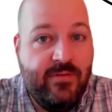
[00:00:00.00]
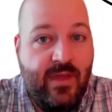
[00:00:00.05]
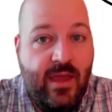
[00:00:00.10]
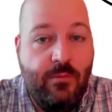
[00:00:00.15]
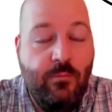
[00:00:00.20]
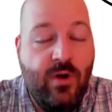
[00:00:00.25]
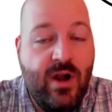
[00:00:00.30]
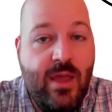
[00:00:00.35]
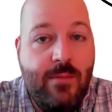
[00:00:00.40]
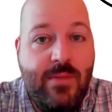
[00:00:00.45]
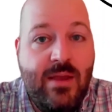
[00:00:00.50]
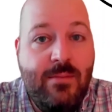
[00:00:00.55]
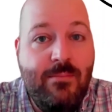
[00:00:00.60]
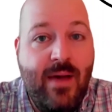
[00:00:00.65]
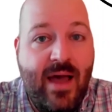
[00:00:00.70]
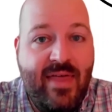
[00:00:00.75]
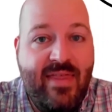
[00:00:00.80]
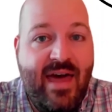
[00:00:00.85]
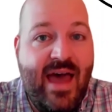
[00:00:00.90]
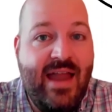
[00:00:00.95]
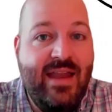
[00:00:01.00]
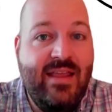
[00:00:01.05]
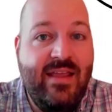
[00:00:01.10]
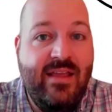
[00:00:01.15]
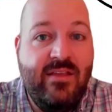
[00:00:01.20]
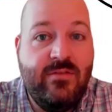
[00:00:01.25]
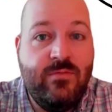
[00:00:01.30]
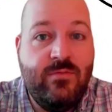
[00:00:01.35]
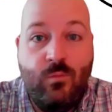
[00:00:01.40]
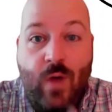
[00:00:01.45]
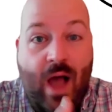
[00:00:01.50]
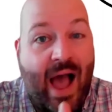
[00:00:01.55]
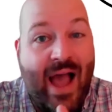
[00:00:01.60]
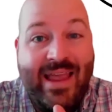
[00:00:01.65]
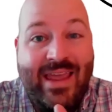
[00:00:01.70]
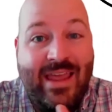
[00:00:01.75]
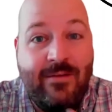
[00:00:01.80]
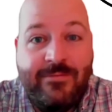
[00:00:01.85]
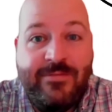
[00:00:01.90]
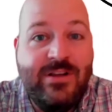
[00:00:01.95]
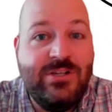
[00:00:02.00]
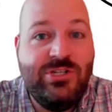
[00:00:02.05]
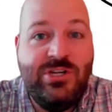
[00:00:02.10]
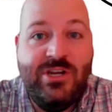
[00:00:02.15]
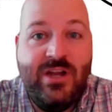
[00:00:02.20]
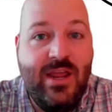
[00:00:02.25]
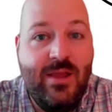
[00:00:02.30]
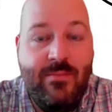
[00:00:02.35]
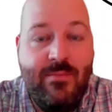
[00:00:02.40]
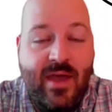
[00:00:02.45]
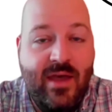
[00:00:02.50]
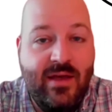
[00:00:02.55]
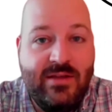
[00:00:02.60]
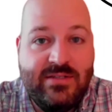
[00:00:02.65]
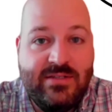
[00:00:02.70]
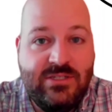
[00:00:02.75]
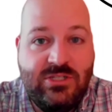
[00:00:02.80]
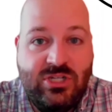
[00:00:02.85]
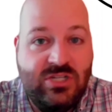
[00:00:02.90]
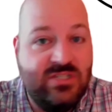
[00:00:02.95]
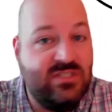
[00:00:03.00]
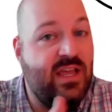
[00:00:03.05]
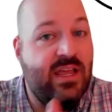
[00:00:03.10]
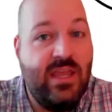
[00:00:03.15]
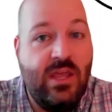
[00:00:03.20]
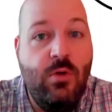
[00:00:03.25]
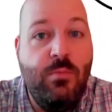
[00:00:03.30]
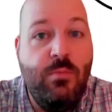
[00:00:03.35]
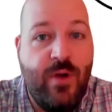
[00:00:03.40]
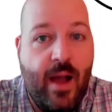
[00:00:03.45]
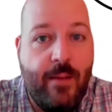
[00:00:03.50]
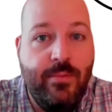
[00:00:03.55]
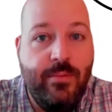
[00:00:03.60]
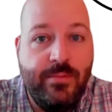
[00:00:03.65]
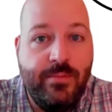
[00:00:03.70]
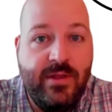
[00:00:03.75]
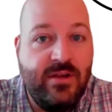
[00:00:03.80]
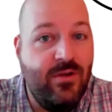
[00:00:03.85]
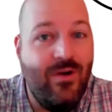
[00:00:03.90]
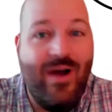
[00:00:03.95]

And what I mean by that is I get phishing emails just like you probably do.